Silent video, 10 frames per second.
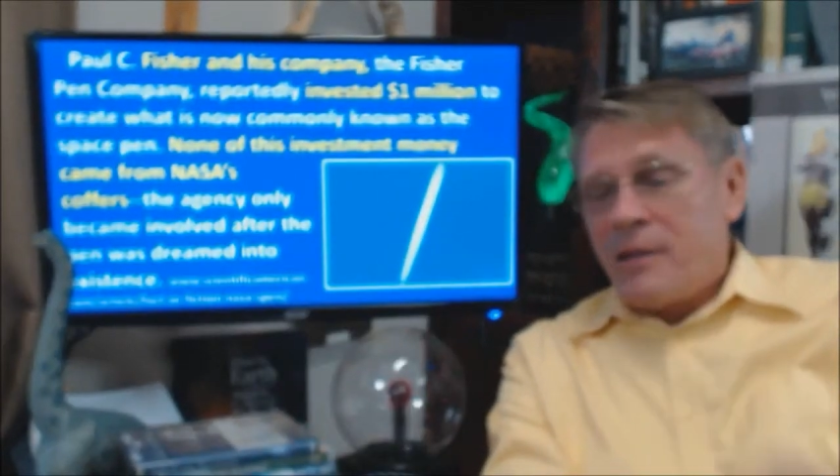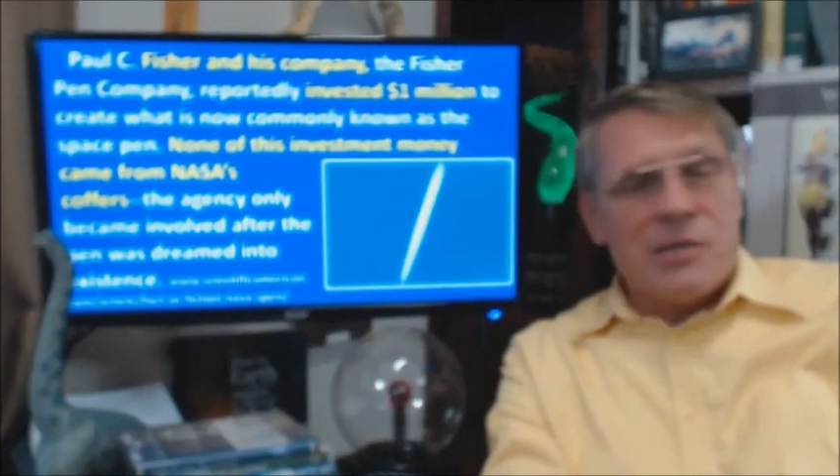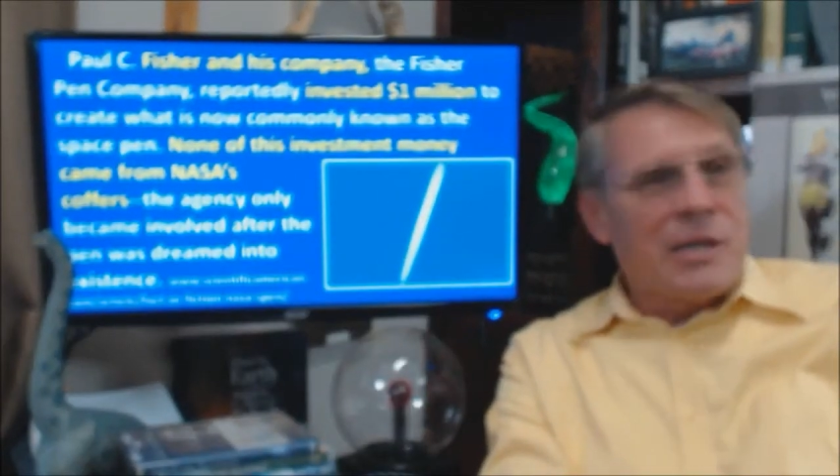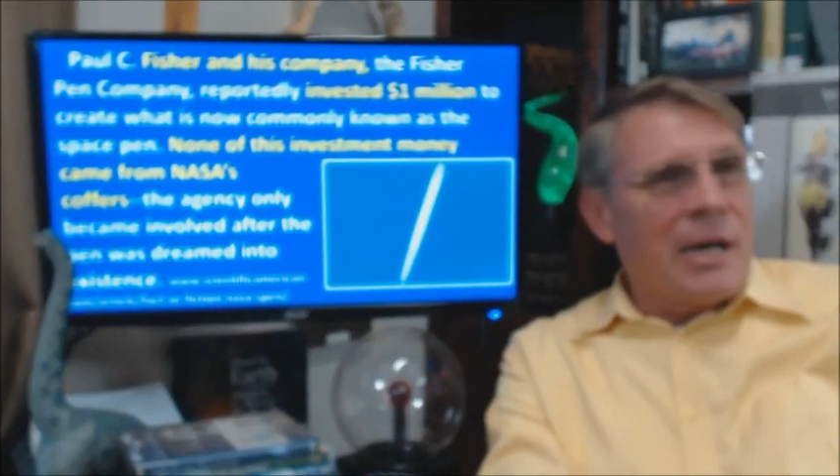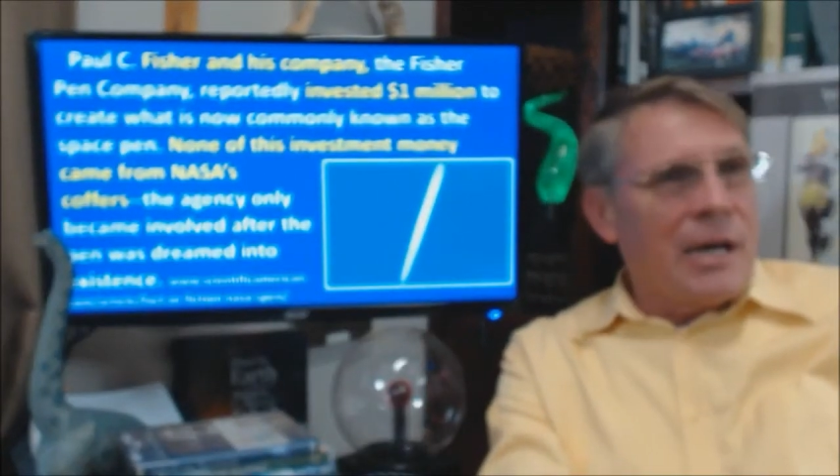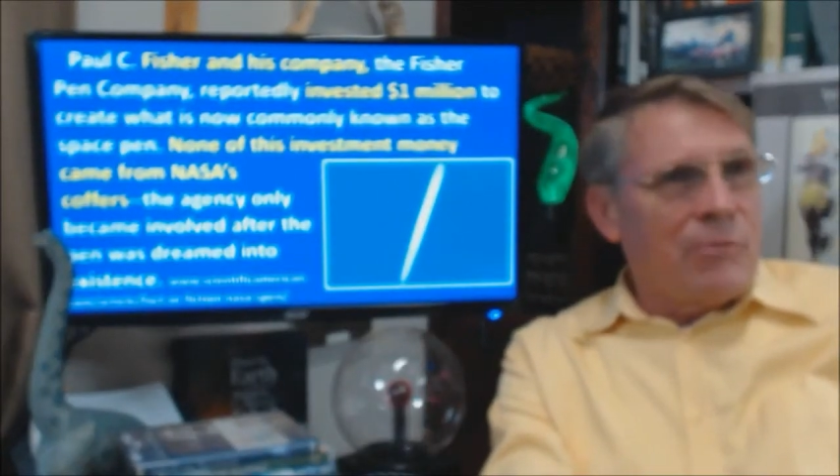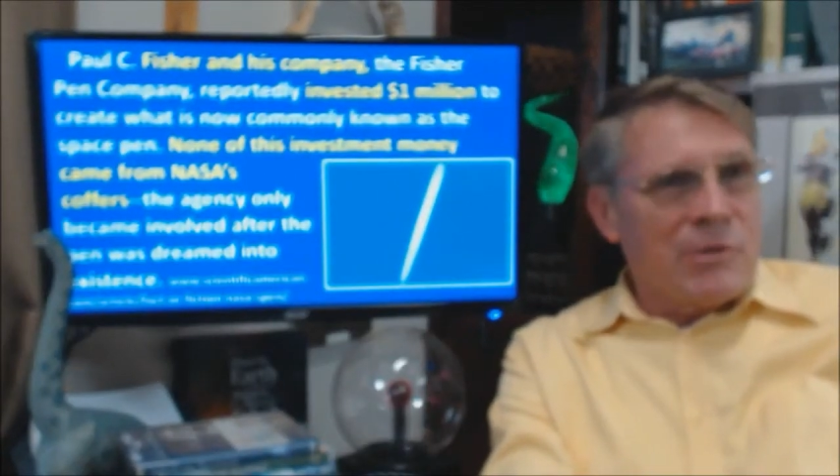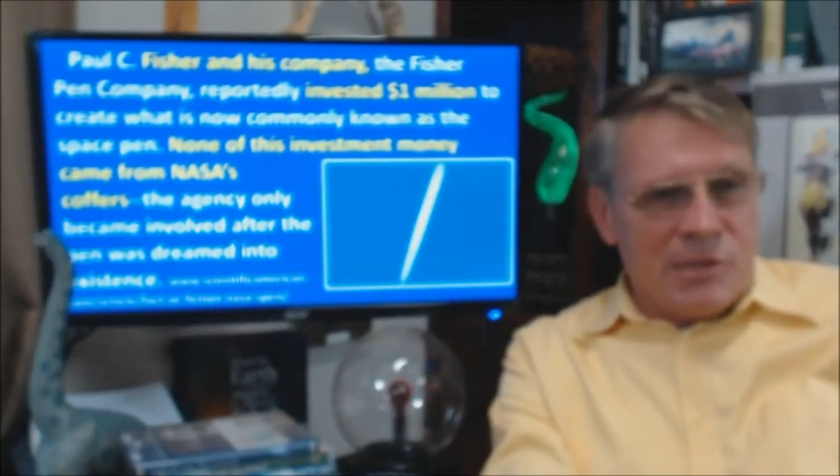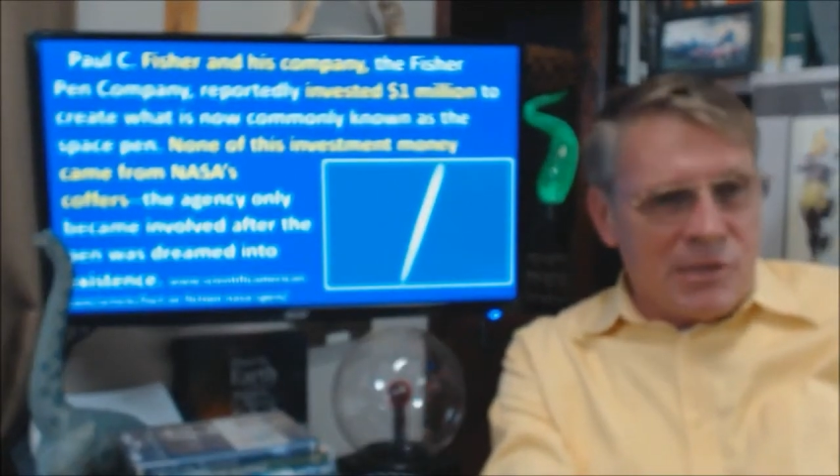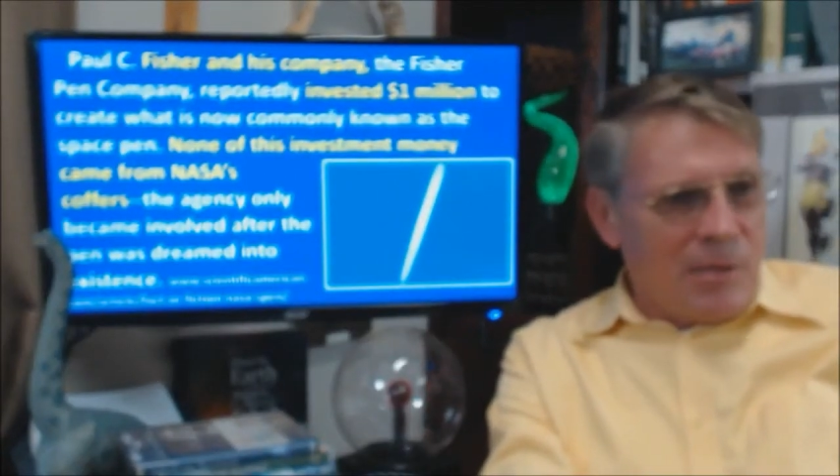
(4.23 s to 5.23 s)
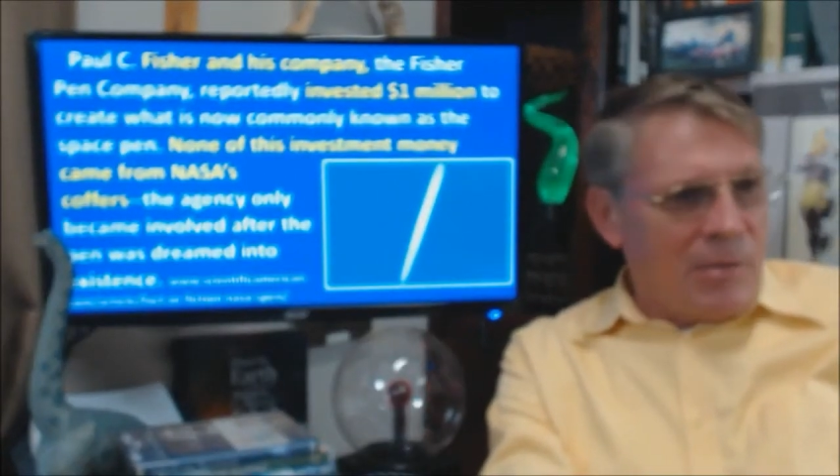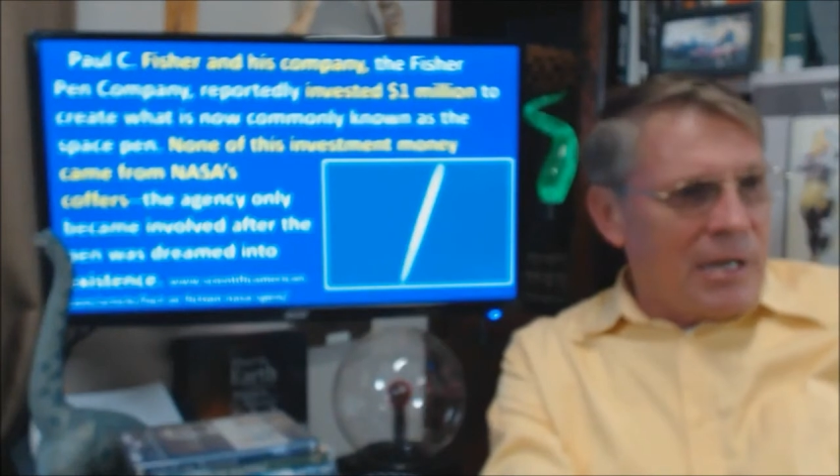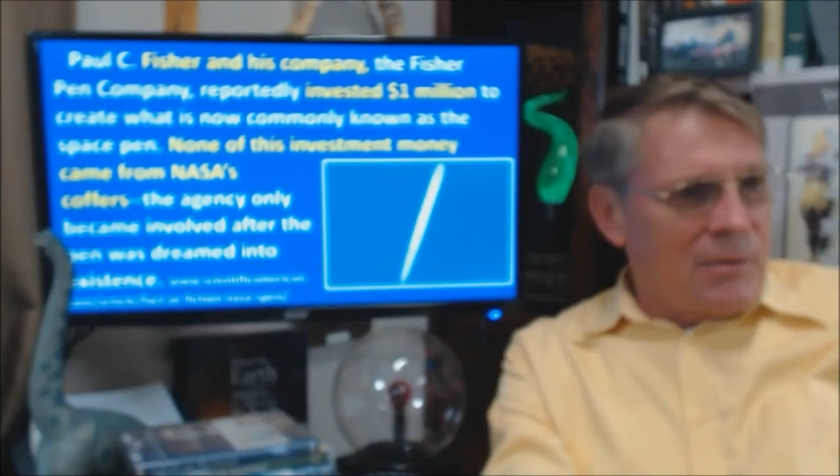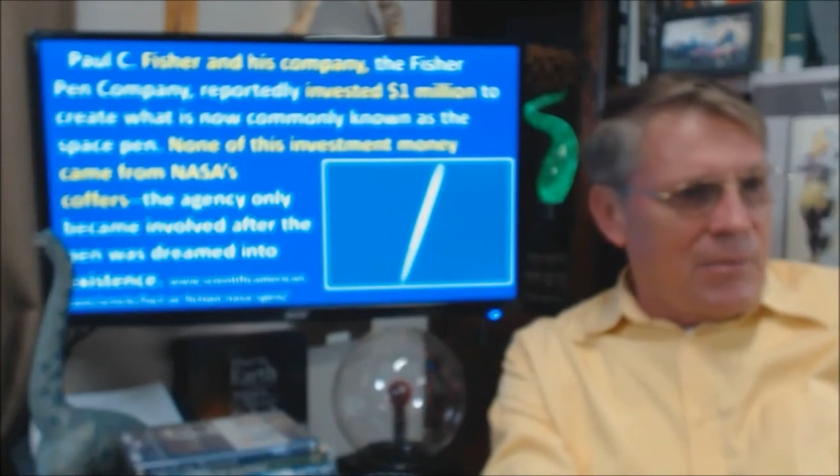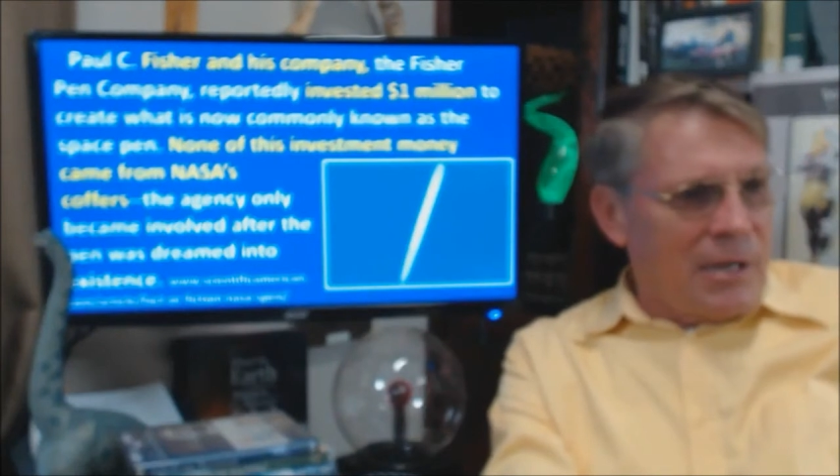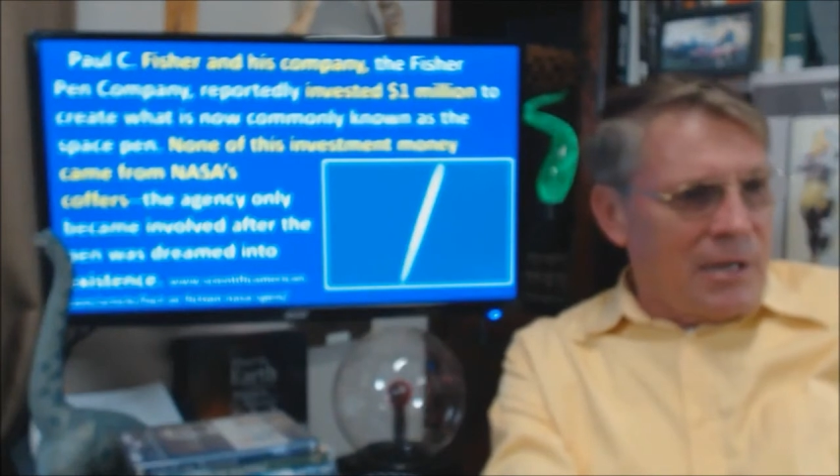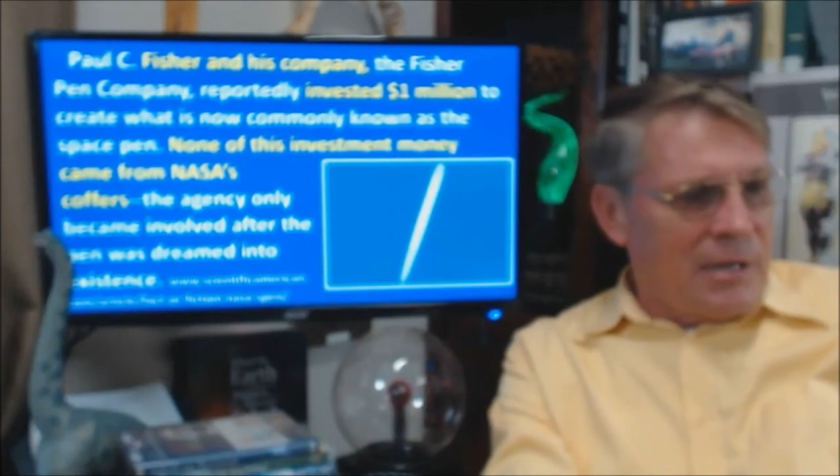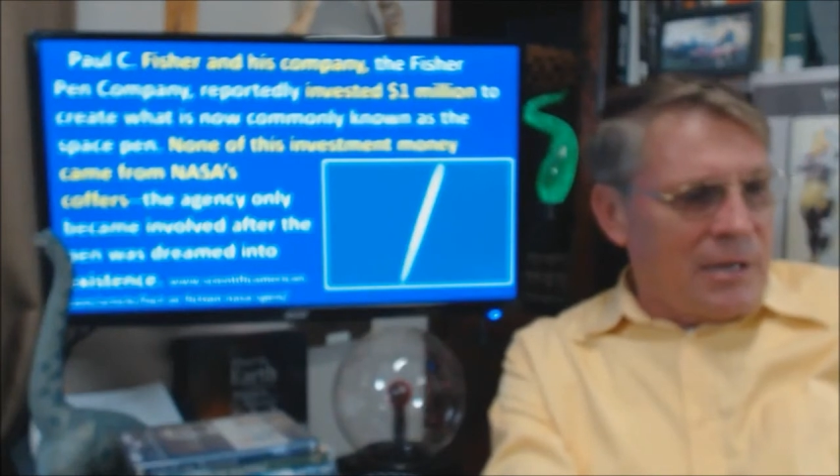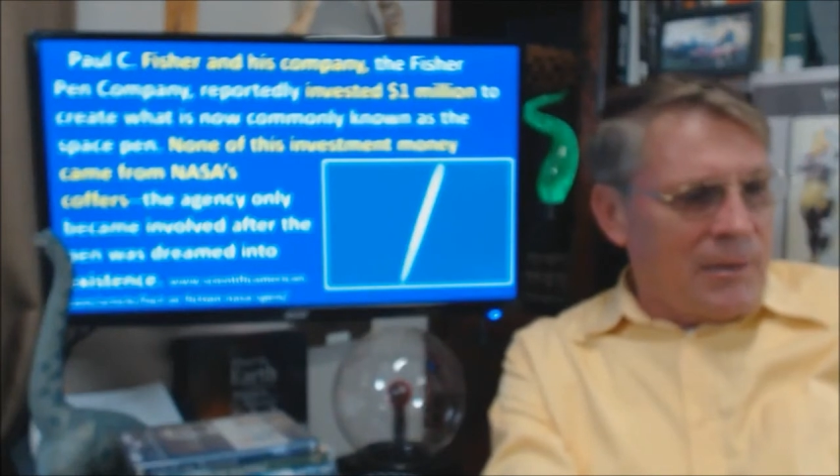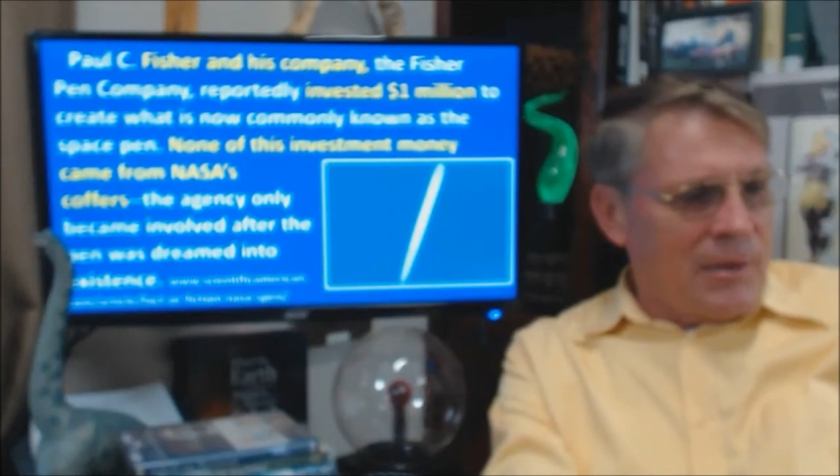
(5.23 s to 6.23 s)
This guy, what's his name that I debated?